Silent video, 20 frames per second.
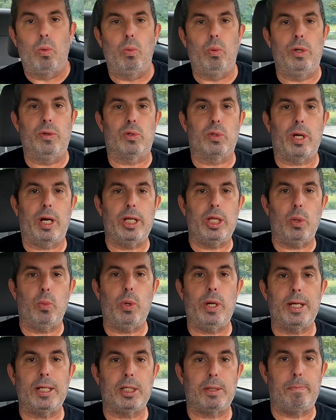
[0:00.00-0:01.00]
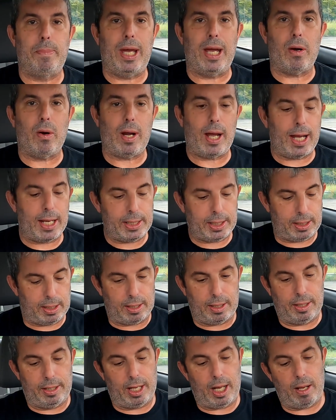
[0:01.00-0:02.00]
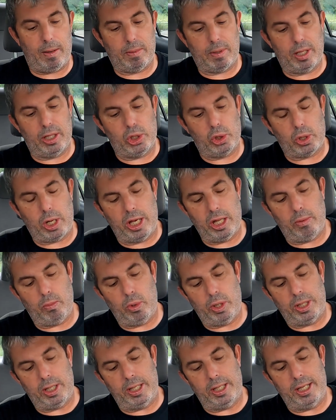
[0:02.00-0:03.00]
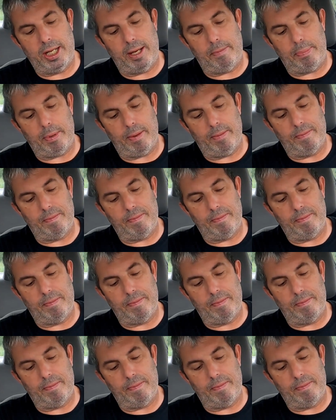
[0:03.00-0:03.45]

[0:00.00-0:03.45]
We tried the wings bare ass. Now I'm gonna try them with the dip.